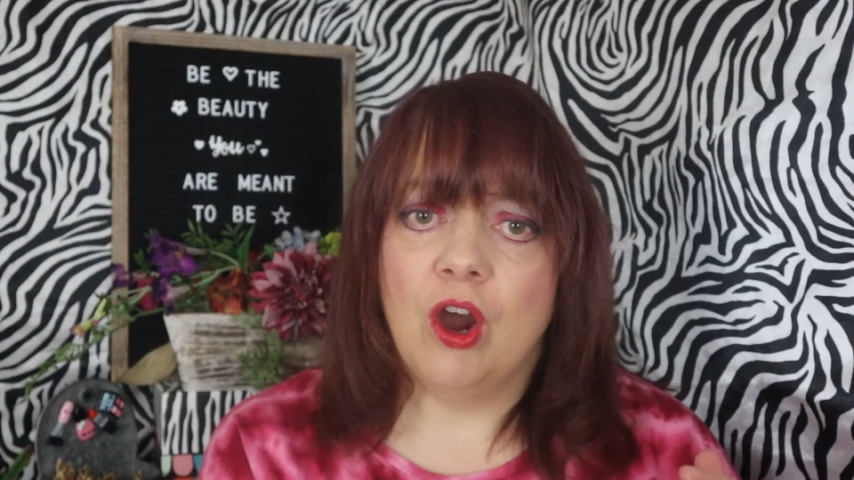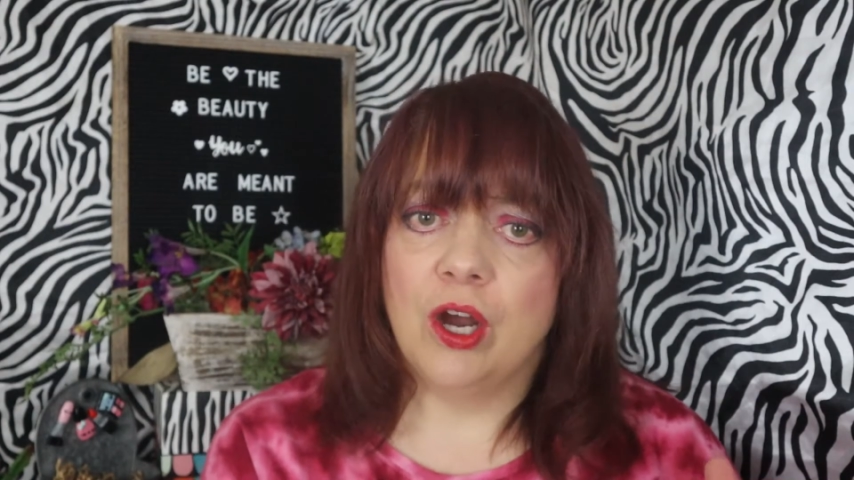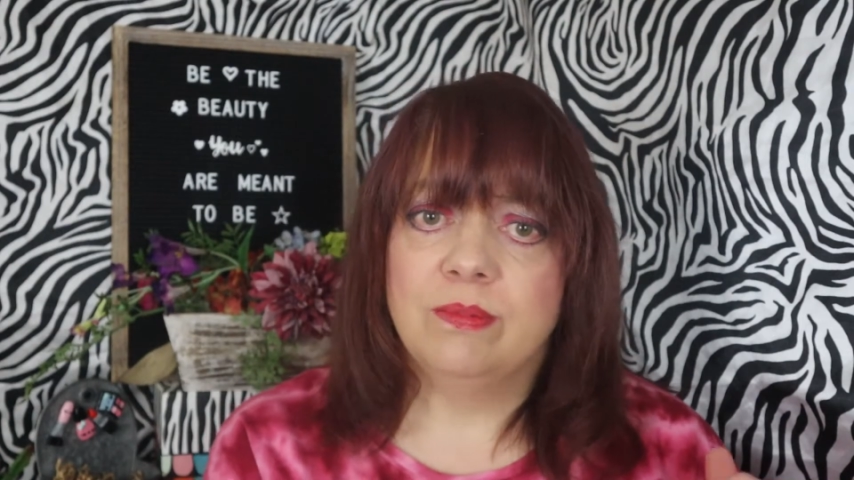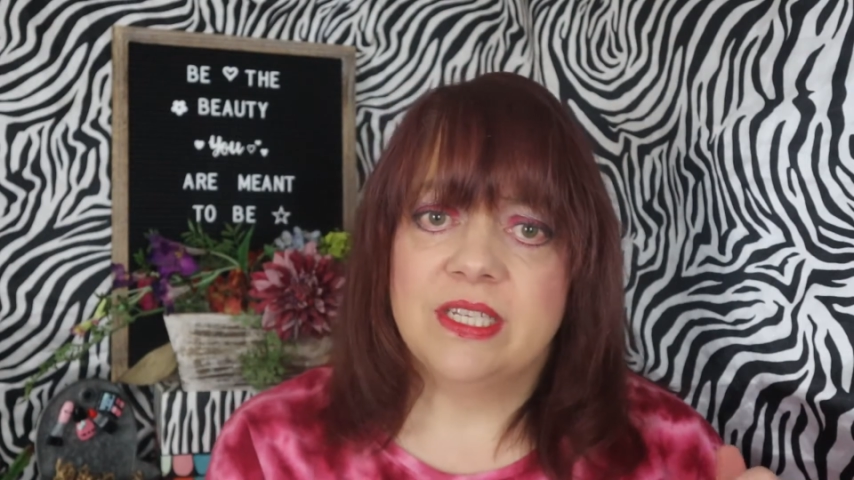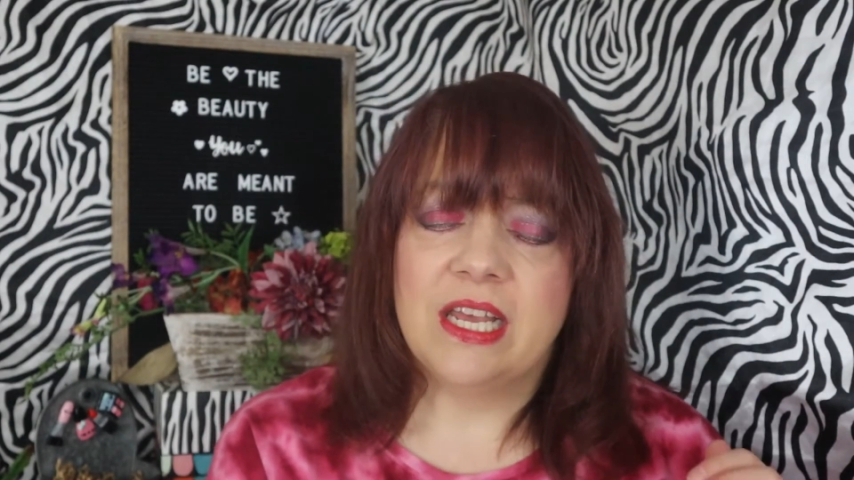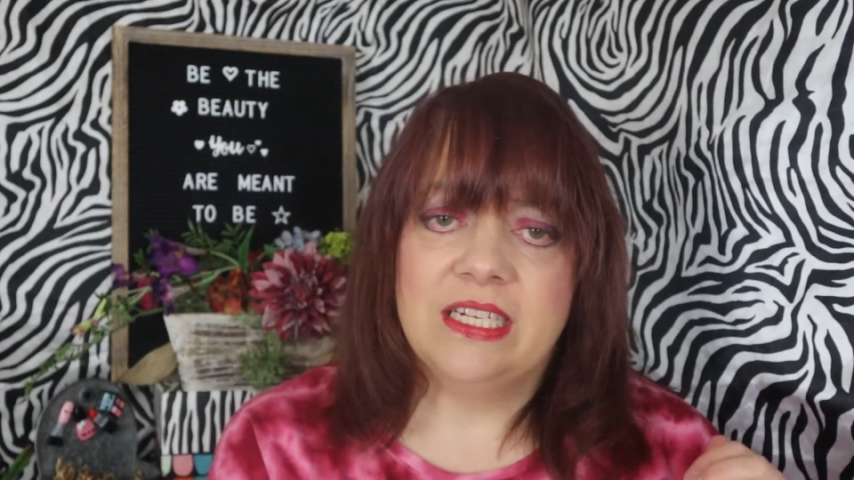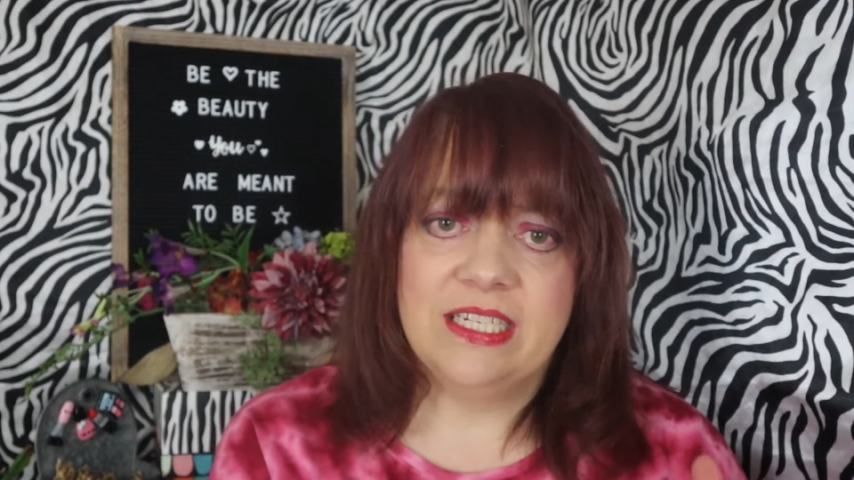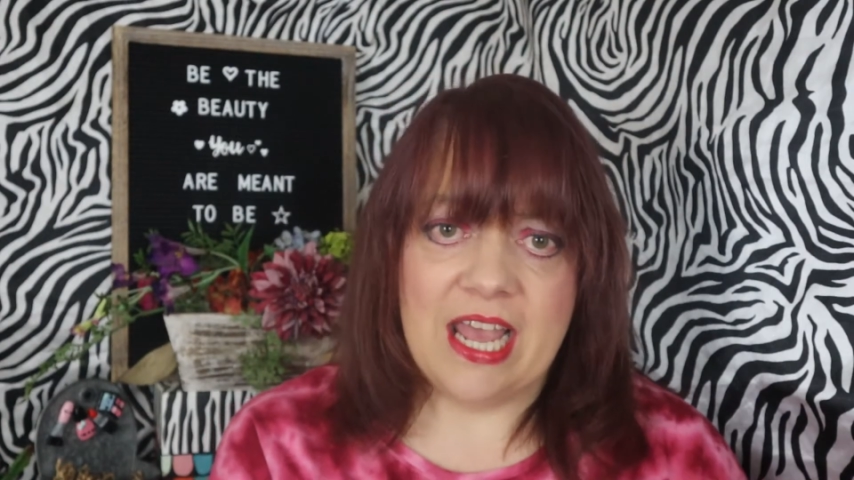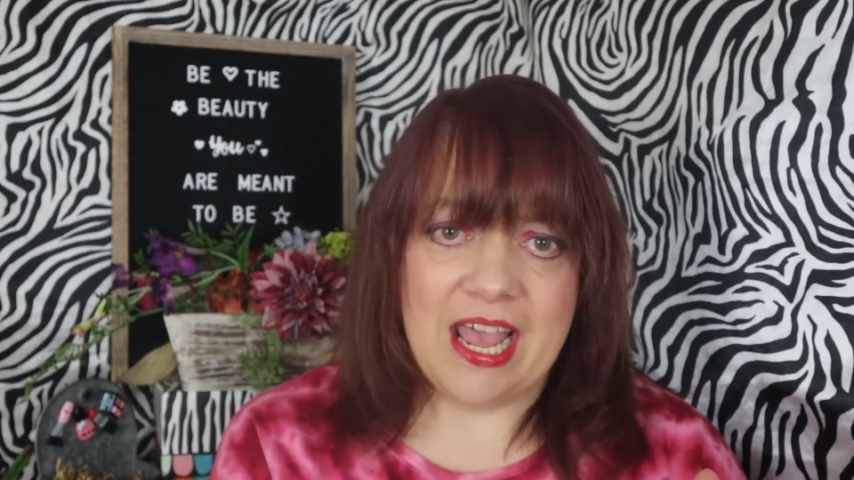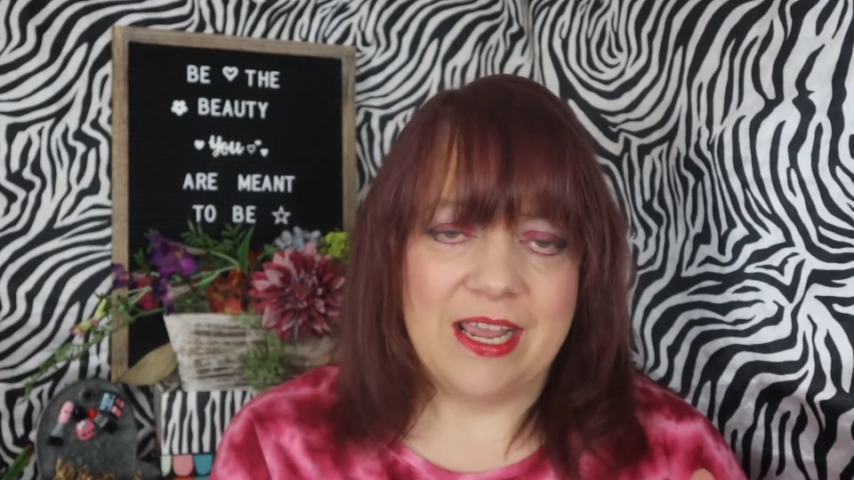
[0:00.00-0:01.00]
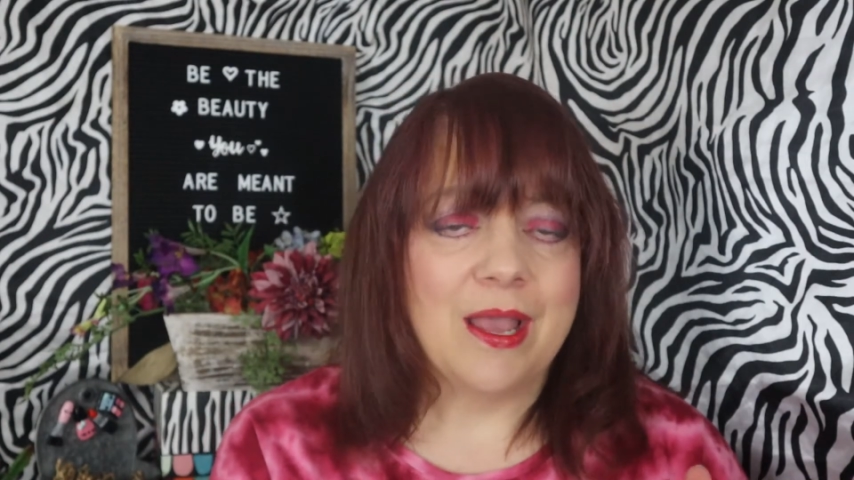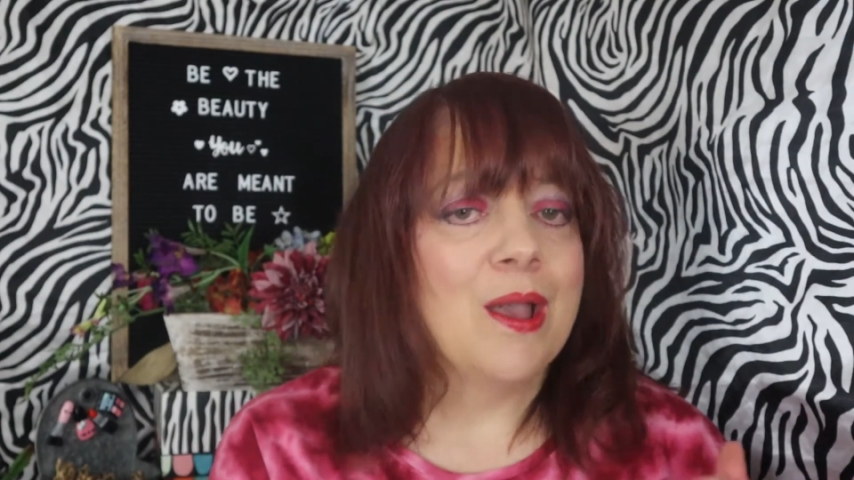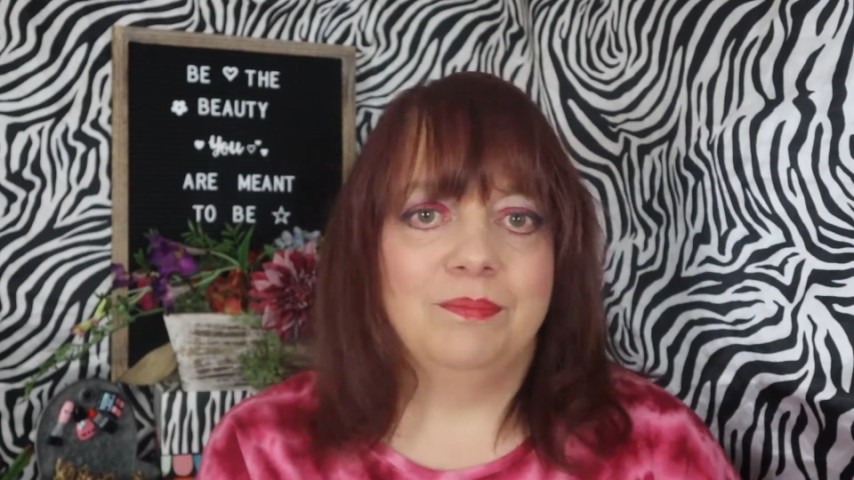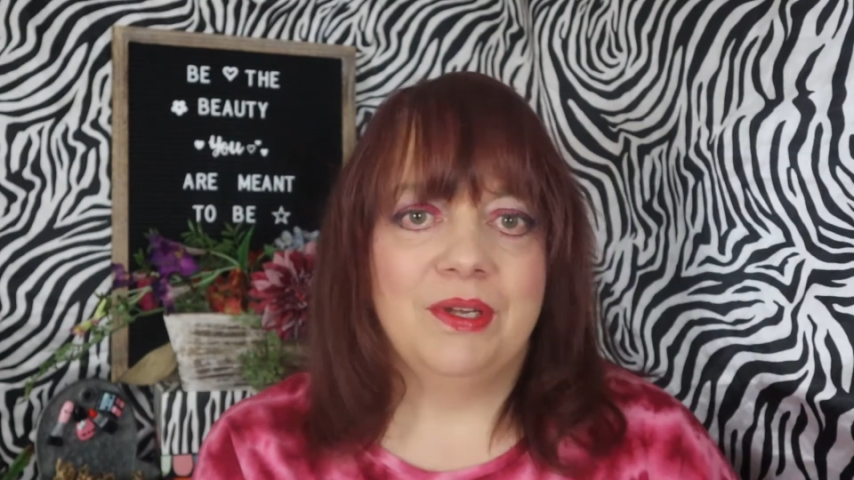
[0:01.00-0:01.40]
carbs a day,